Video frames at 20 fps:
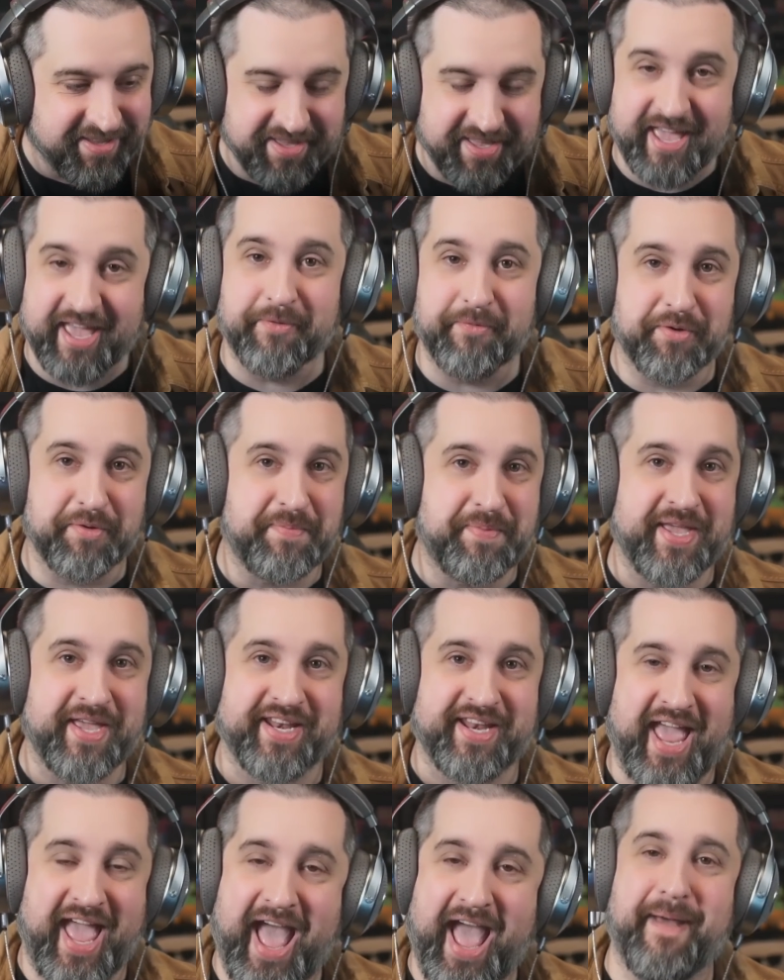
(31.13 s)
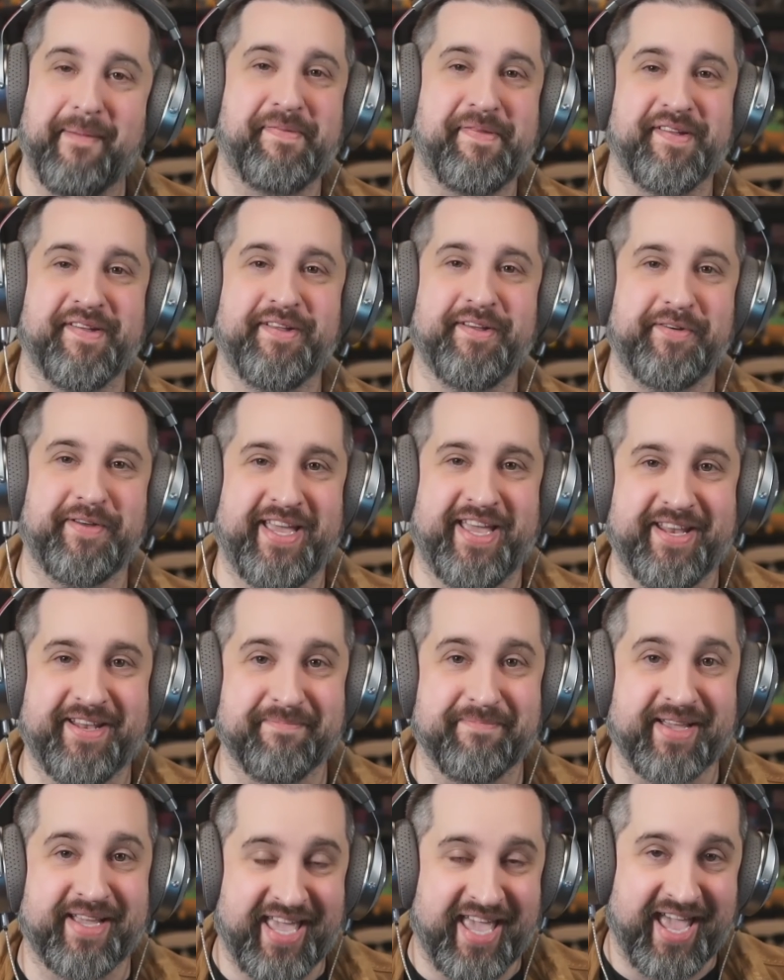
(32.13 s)
It would be an absolute hidden
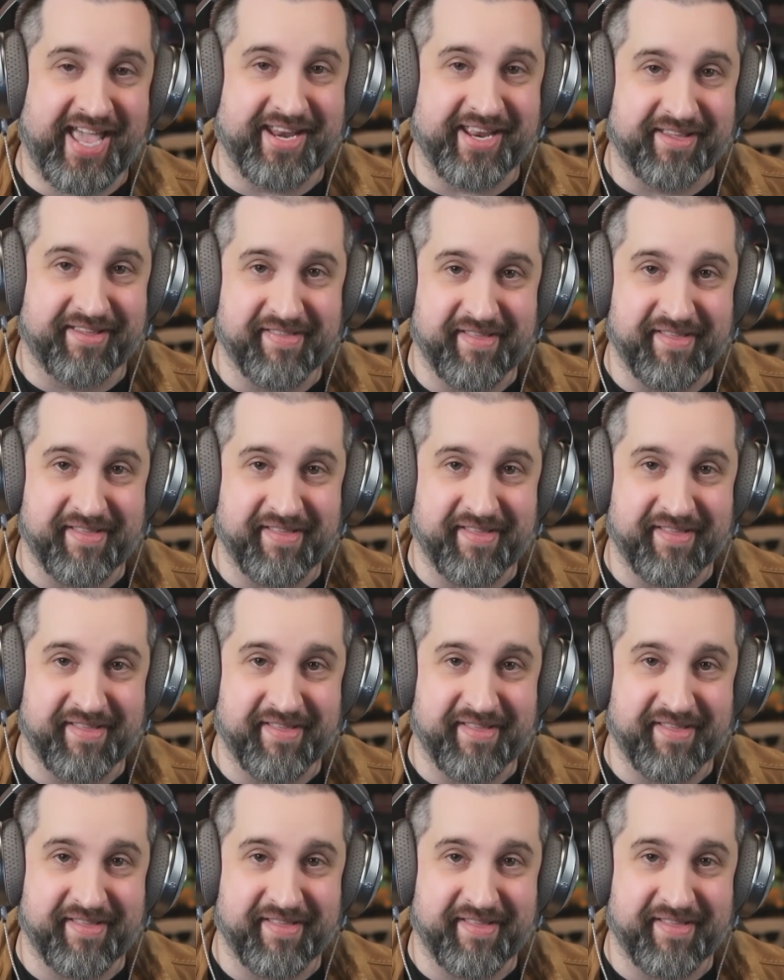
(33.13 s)
mechanic.